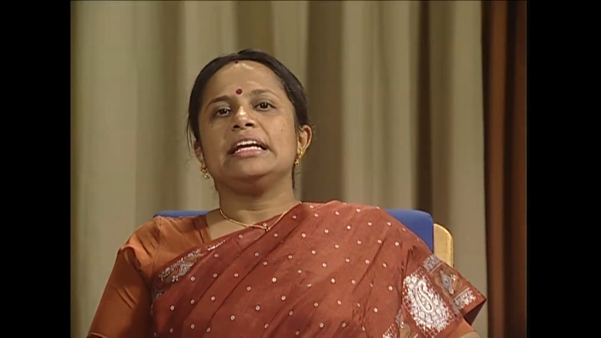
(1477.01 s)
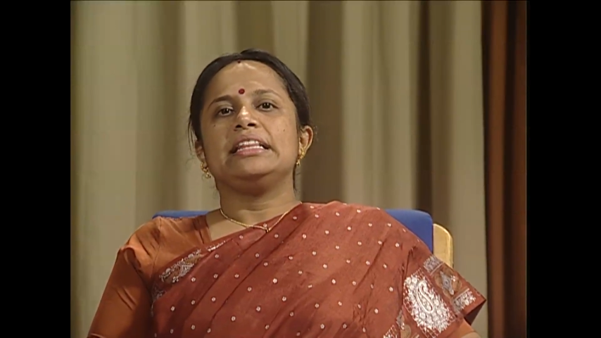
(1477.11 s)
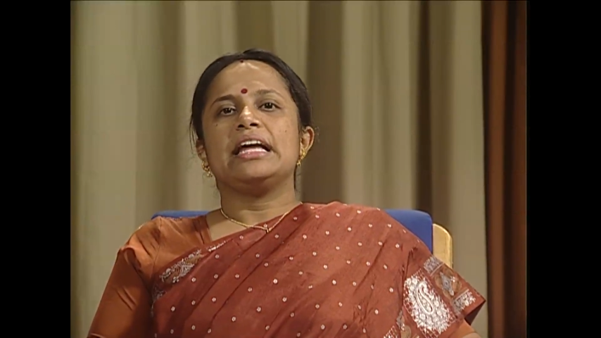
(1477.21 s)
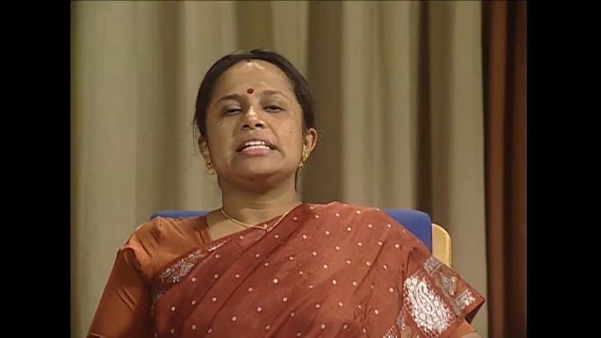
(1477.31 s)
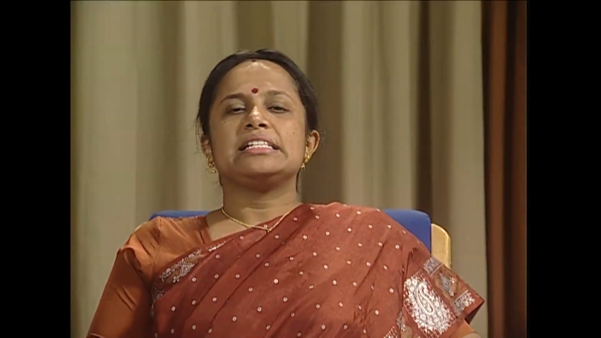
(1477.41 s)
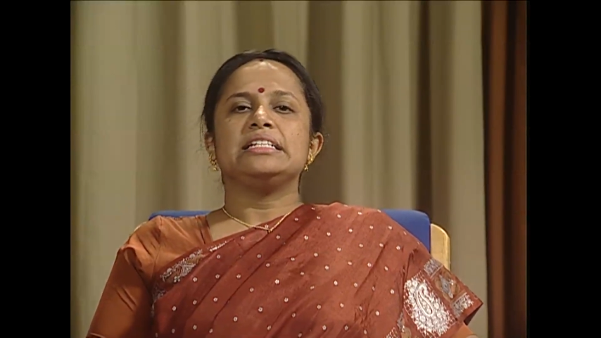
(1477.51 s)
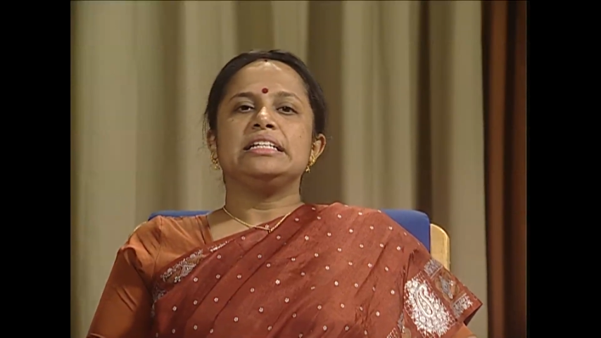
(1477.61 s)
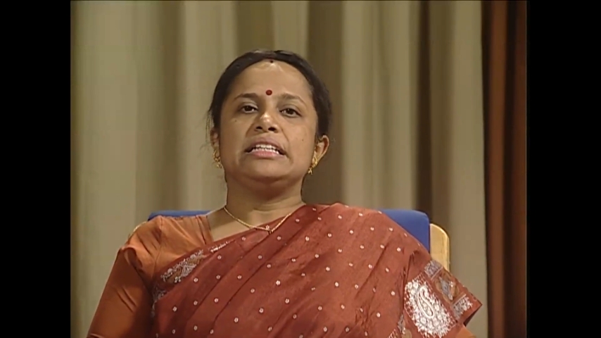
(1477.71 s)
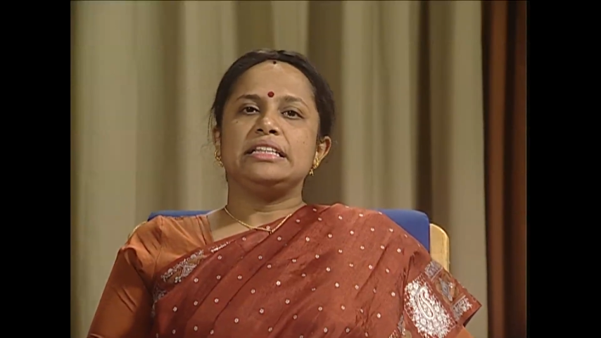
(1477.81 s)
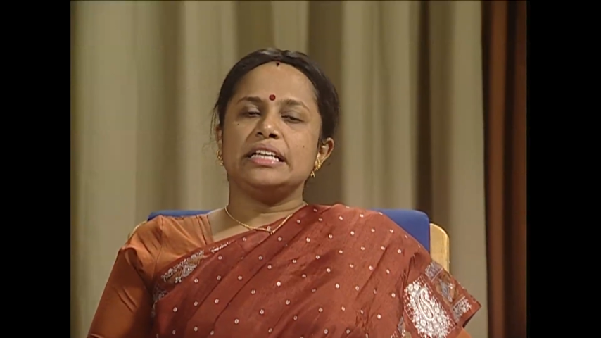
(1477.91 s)
that
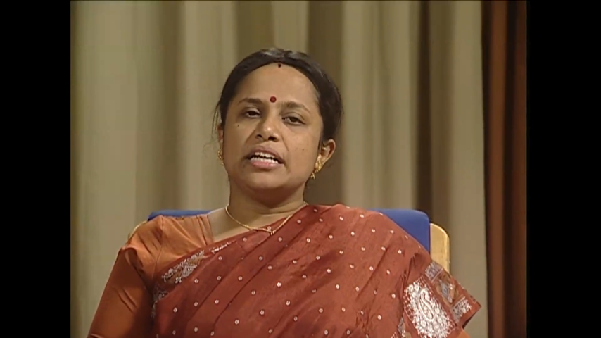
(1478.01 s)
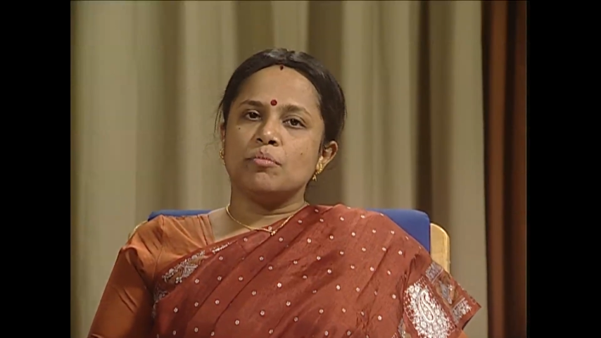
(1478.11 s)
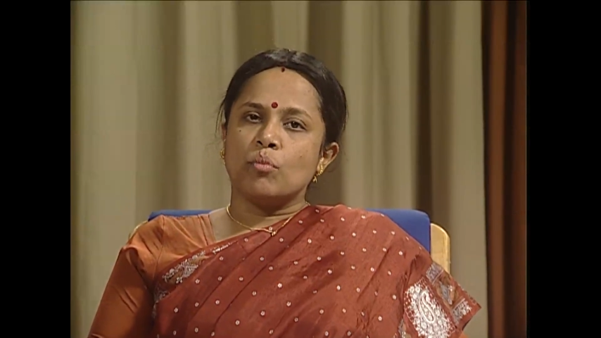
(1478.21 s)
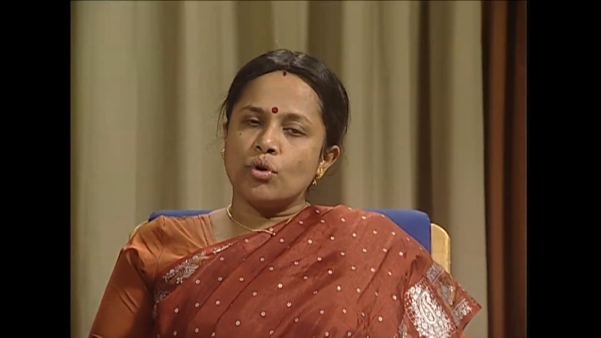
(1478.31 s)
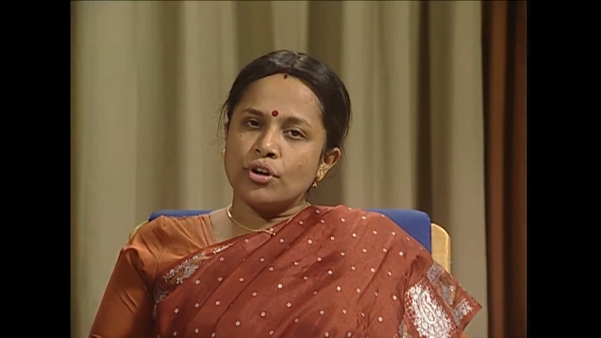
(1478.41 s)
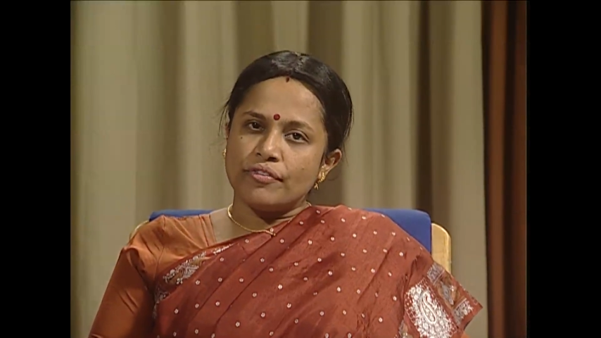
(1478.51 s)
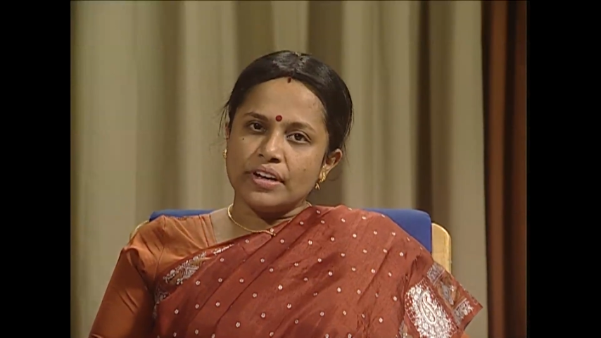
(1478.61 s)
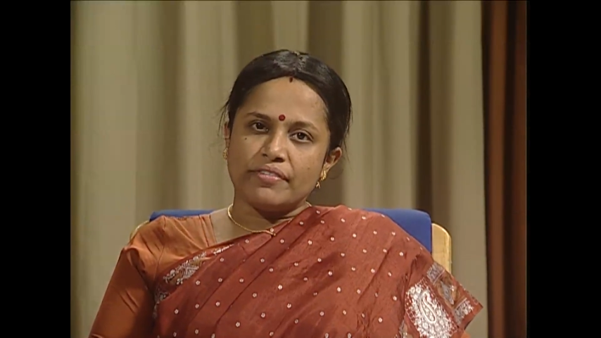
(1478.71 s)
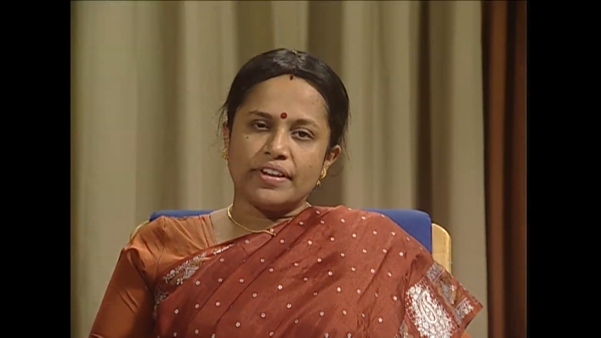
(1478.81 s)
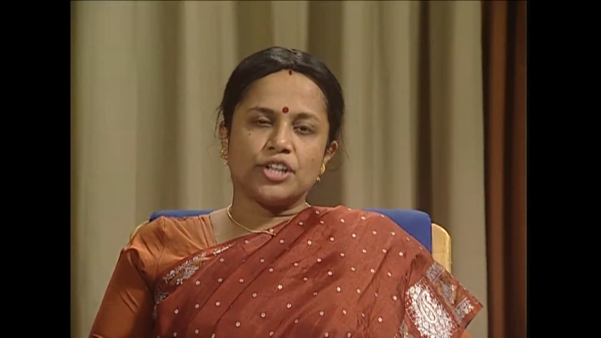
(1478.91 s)
their mode of
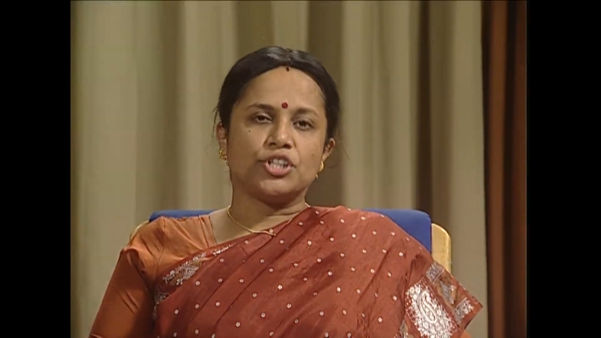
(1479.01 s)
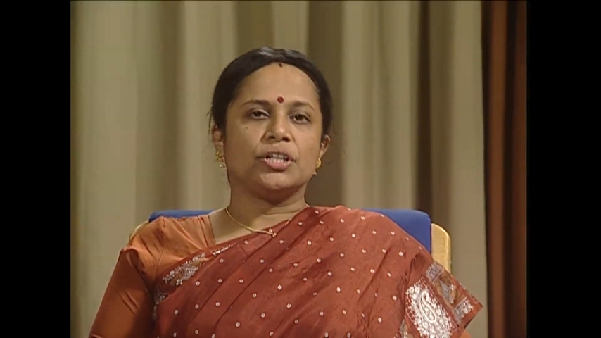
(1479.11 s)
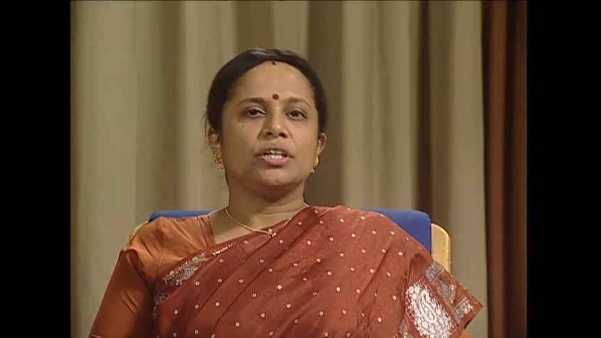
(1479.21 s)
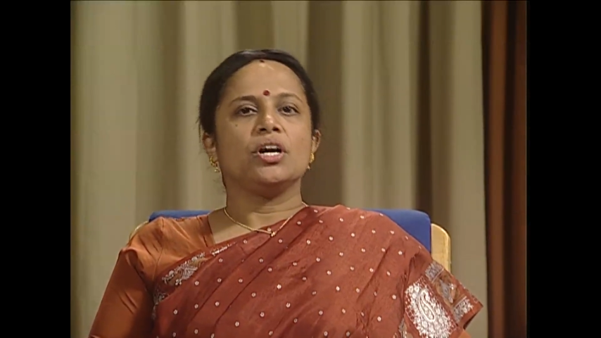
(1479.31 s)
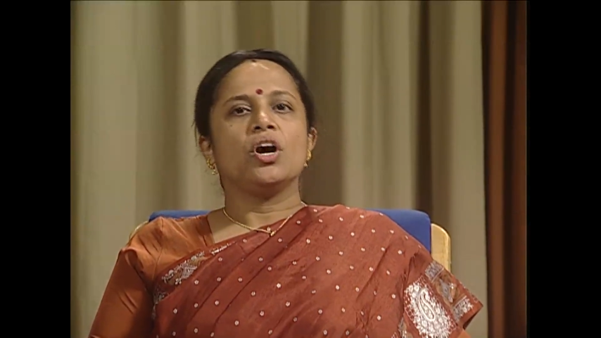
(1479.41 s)
infection